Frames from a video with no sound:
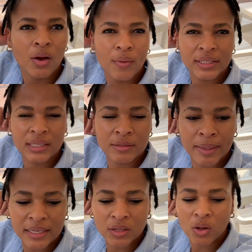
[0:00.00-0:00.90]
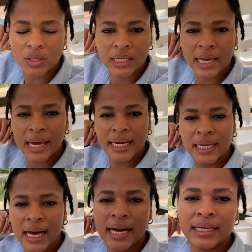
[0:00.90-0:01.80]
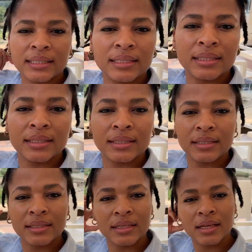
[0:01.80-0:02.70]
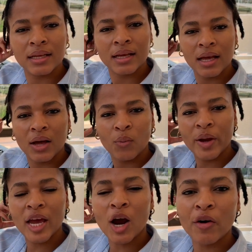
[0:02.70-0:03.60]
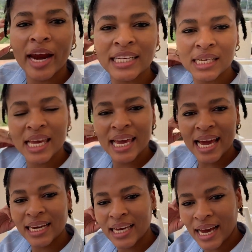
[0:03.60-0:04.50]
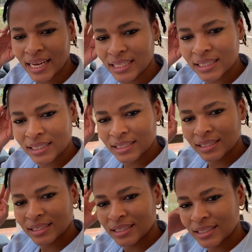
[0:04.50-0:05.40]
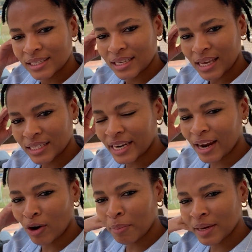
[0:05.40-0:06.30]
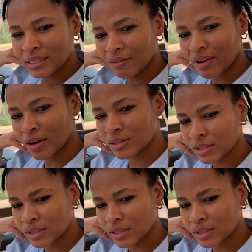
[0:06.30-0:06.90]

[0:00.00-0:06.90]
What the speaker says: What's this place called? Kigali Heights. We are at Kigali Heights. Did I crop myself out?